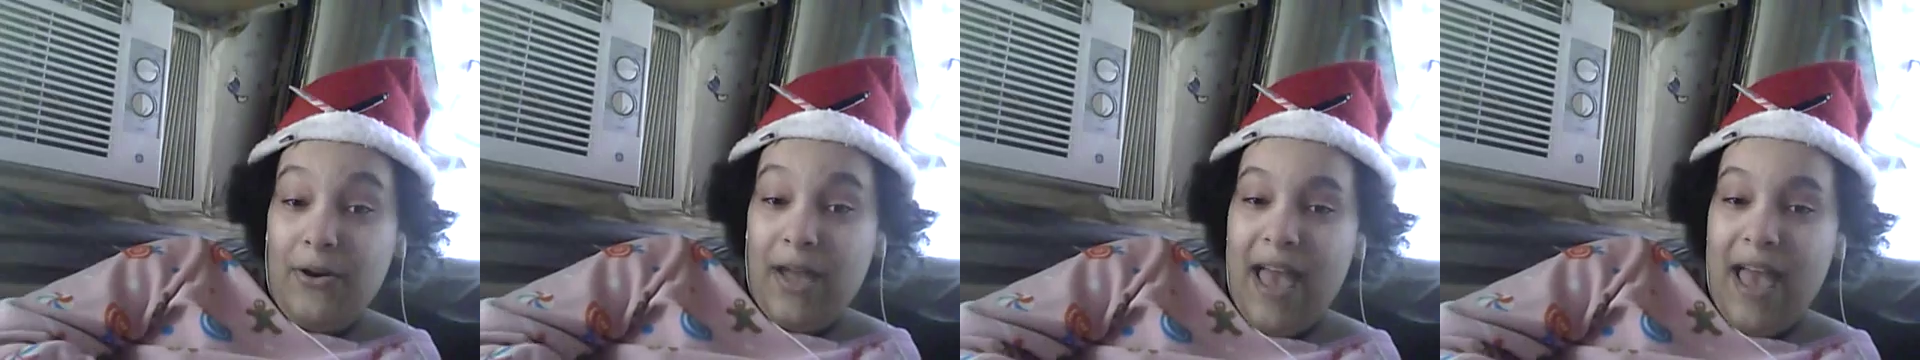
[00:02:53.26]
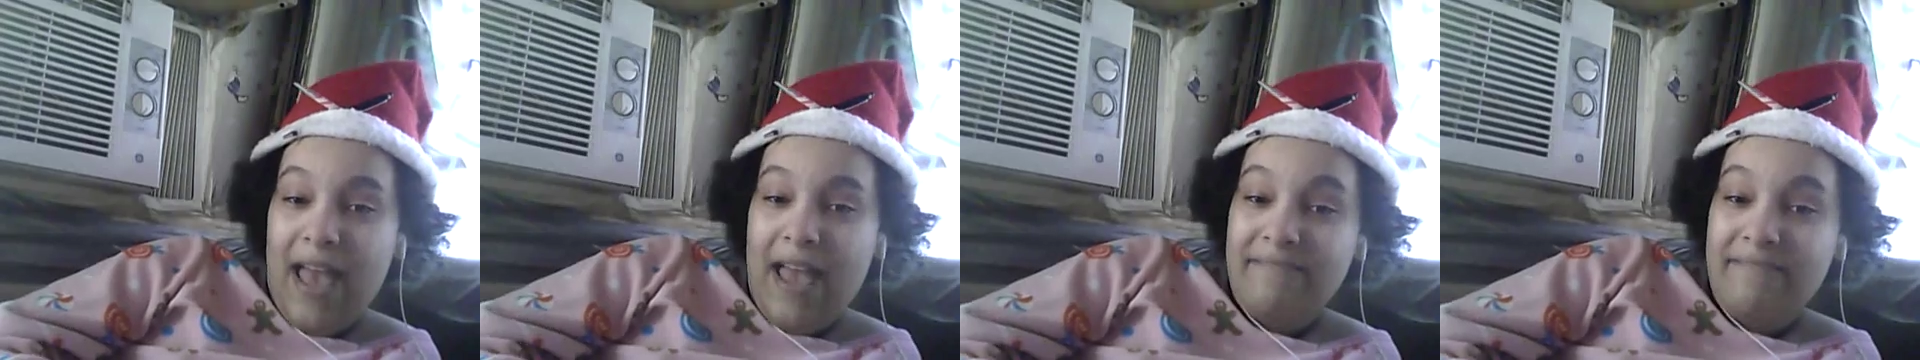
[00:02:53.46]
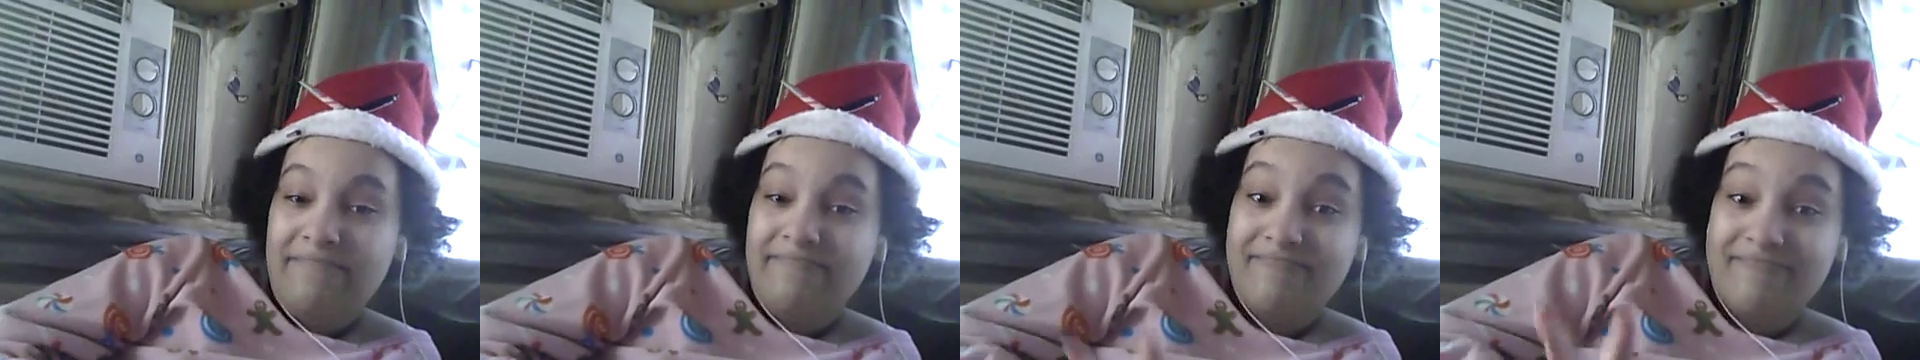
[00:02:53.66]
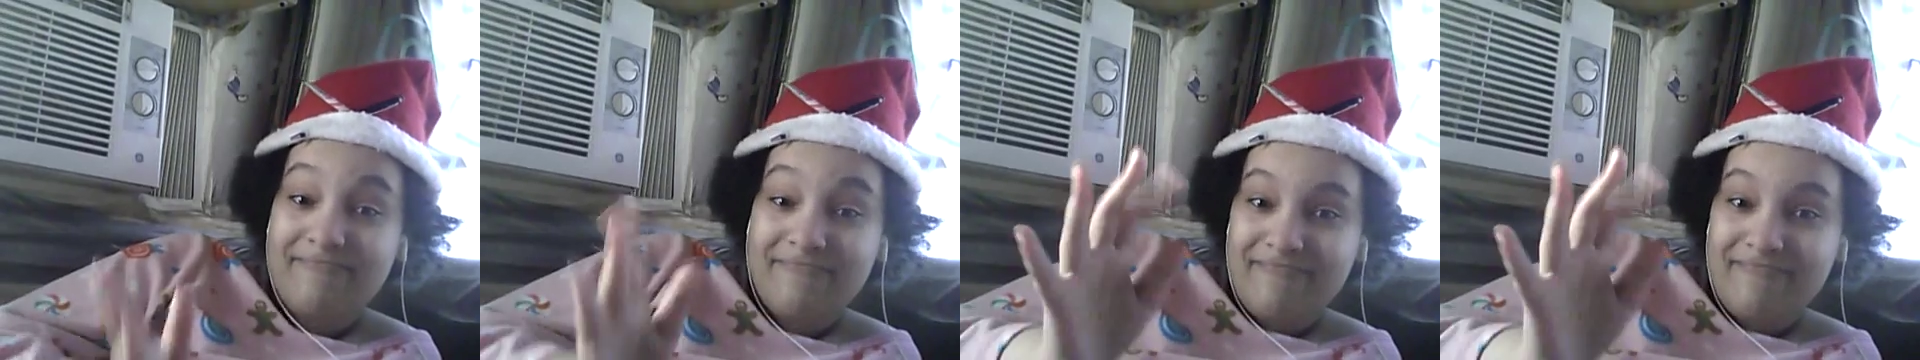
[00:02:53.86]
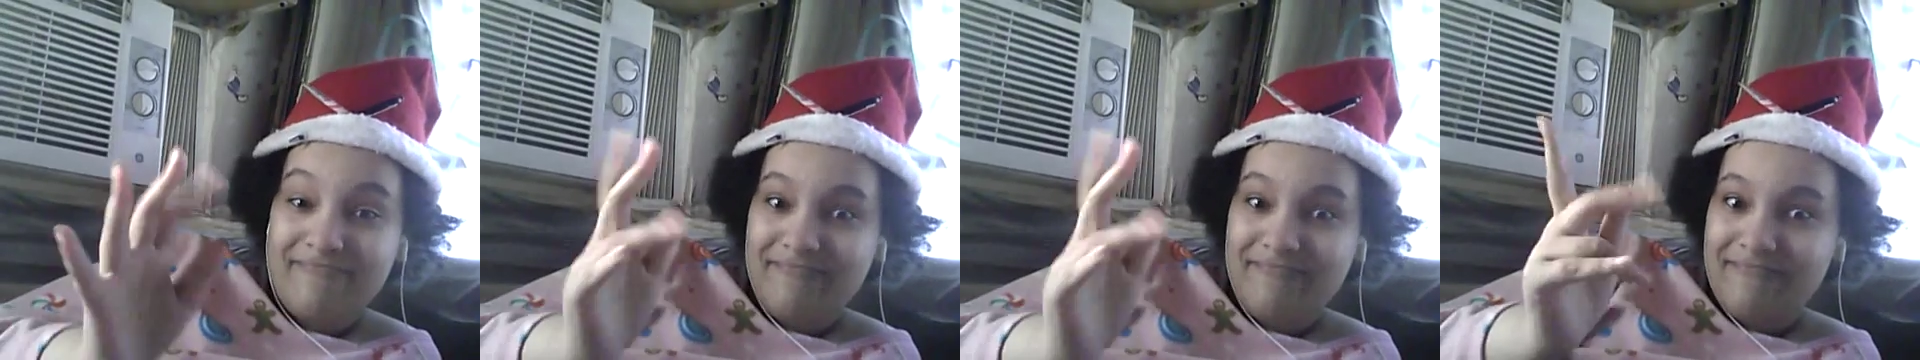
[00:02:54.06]
Okay.
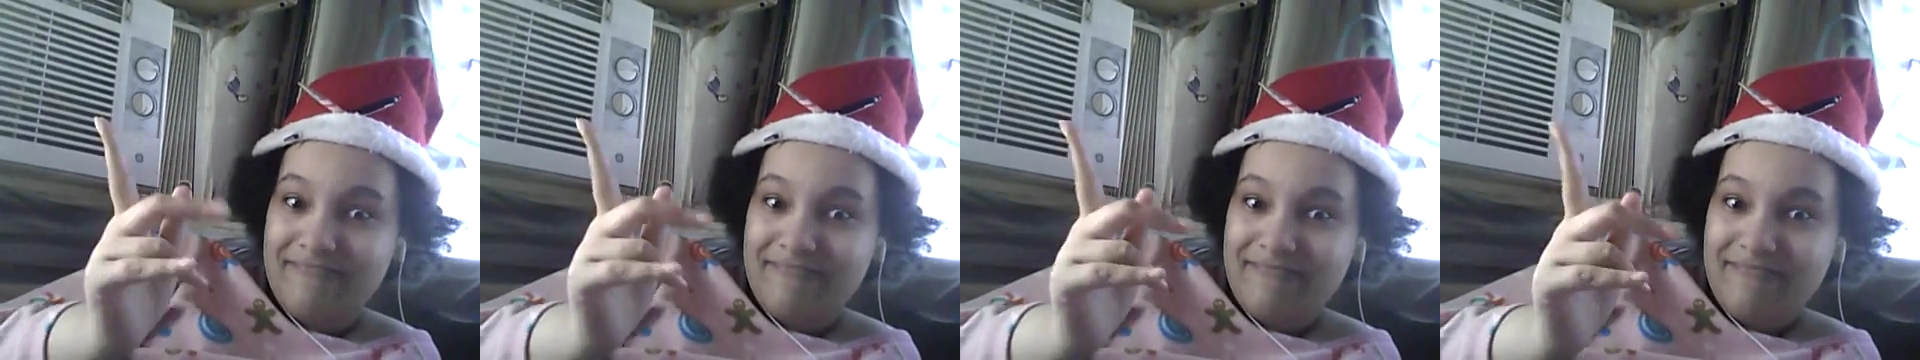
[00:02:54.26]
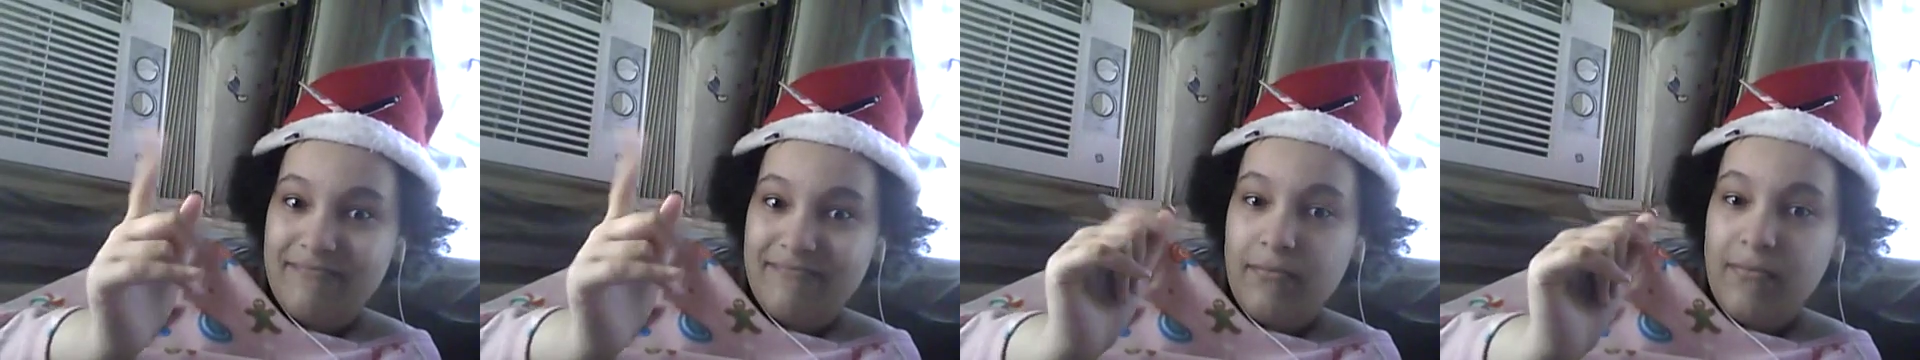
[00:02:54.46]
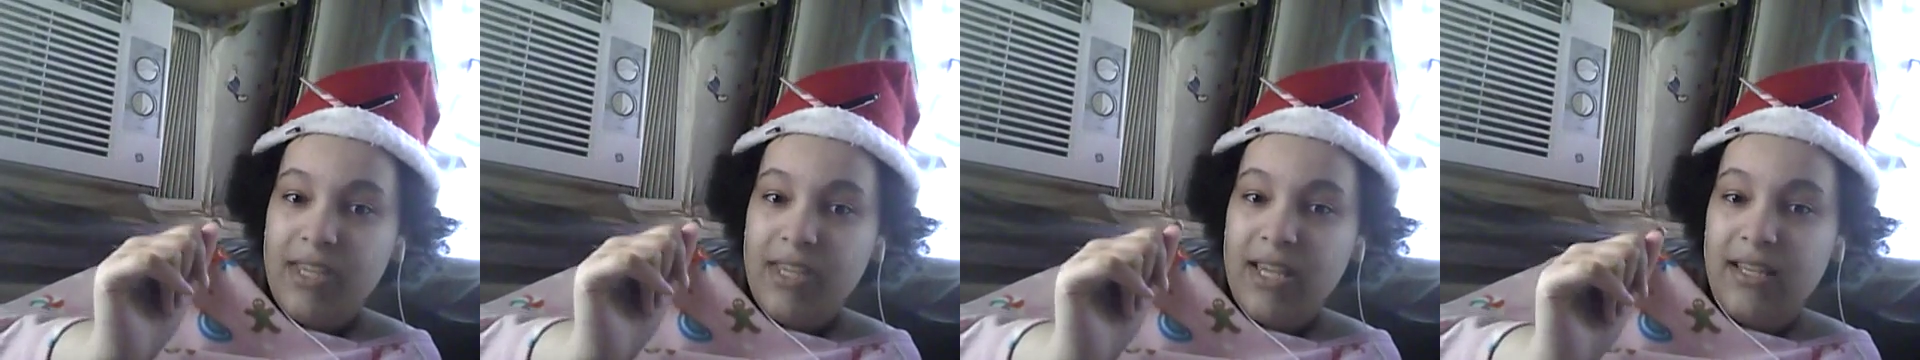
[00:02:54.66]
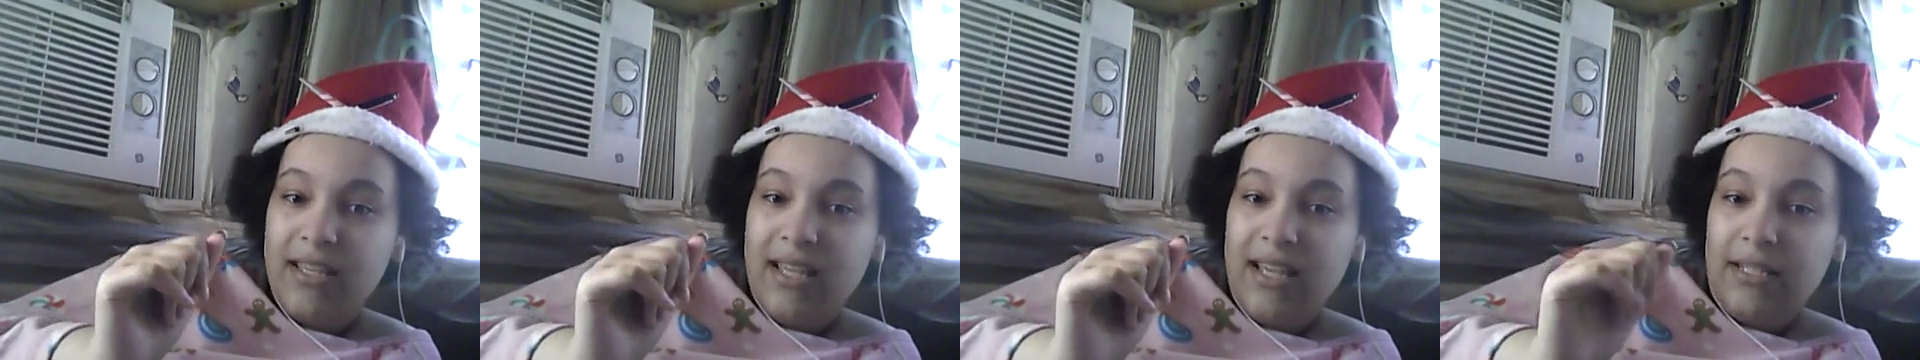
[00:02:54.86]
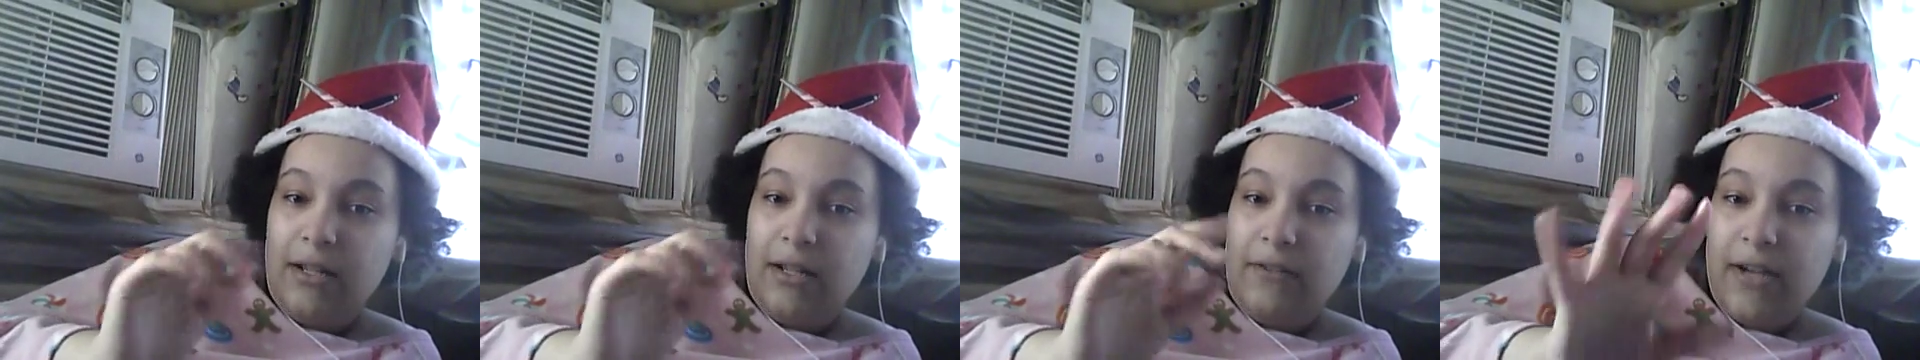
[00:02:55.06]

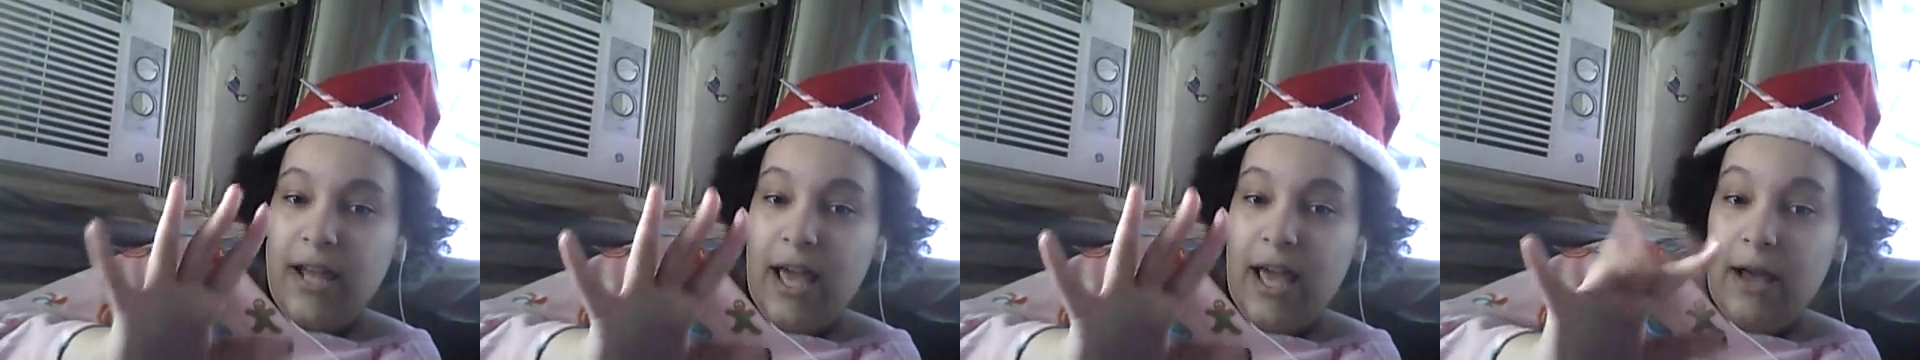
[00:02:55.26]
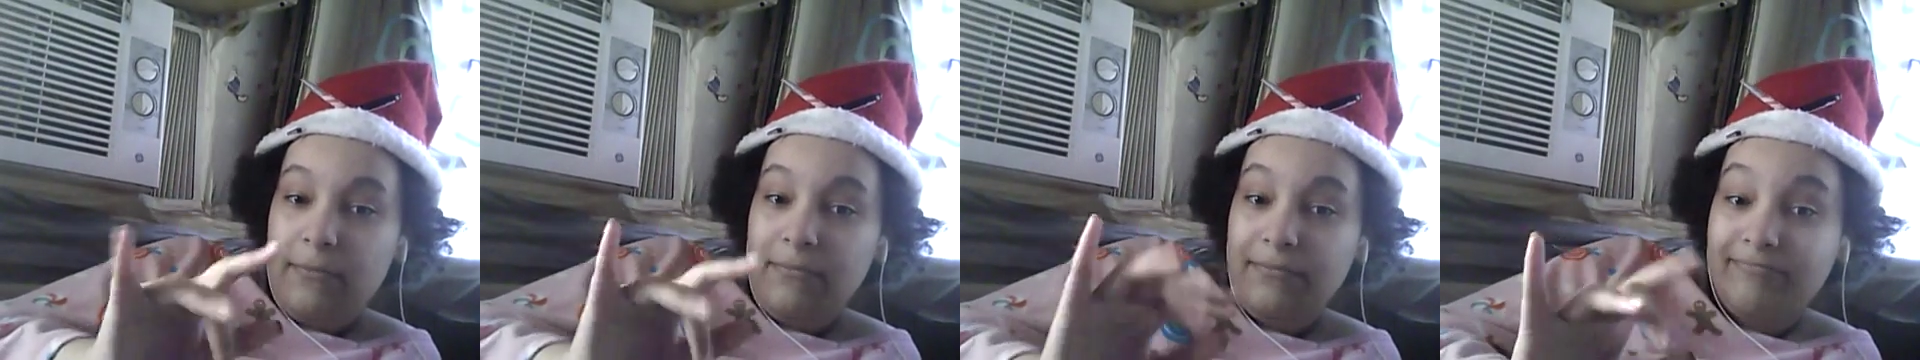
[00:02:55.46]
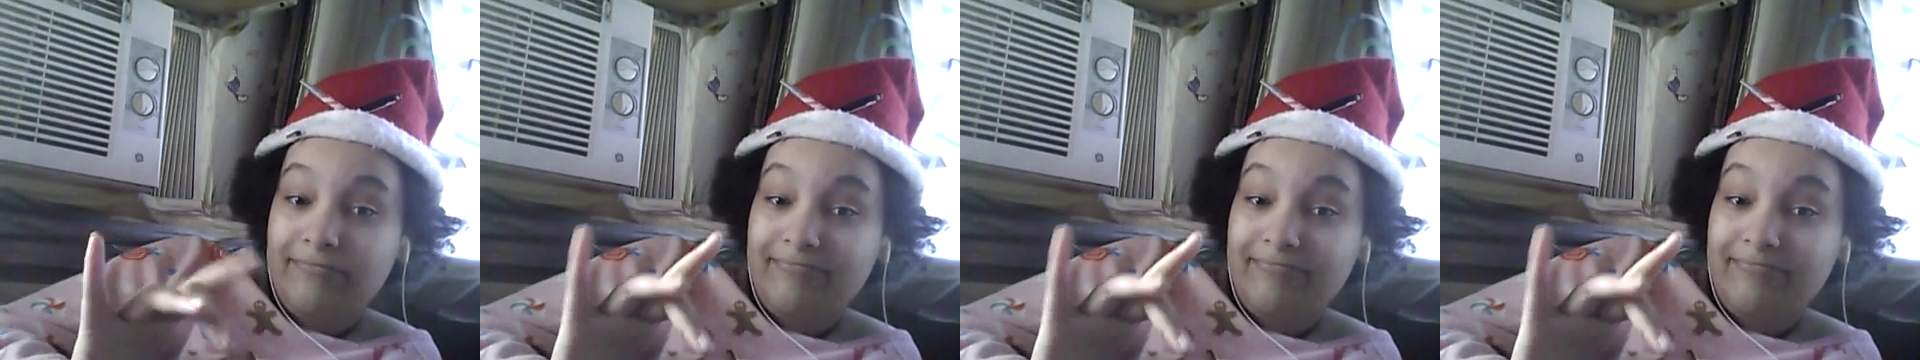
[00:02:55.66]
That's all for now.